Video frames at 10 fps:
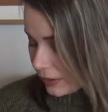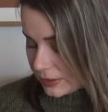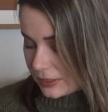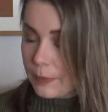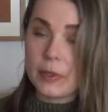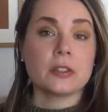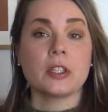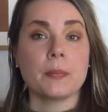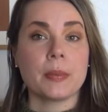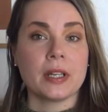summer
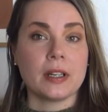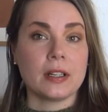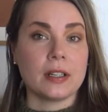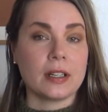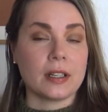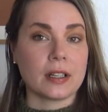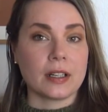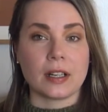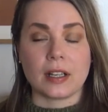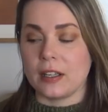top,
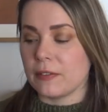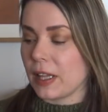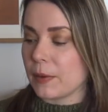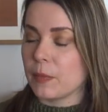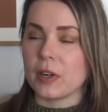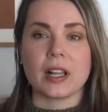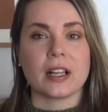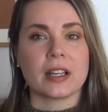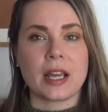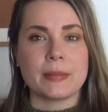kind of like more like
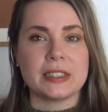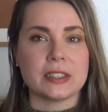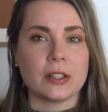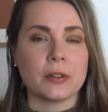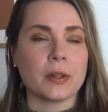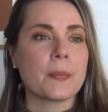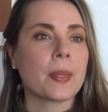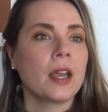camisole,